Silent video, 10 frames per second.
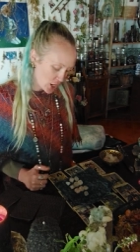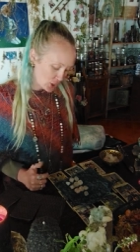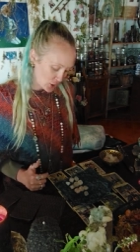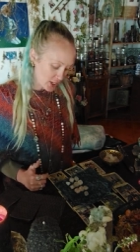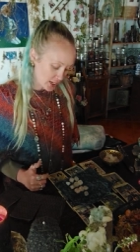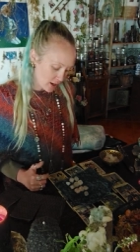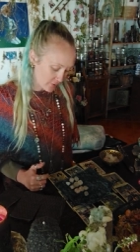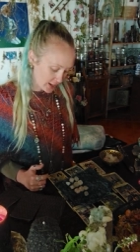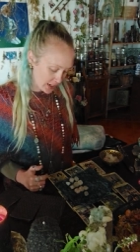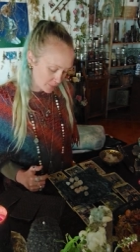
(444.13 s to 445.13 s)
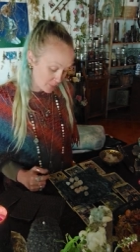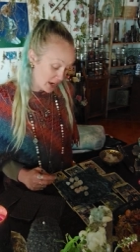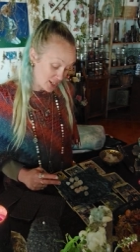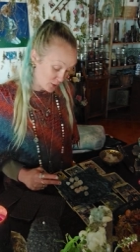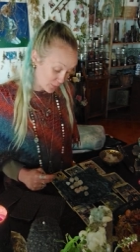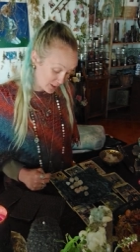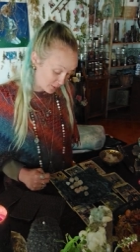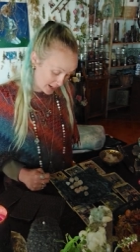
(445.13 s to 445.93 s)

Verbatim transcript: you can overcome them and you will.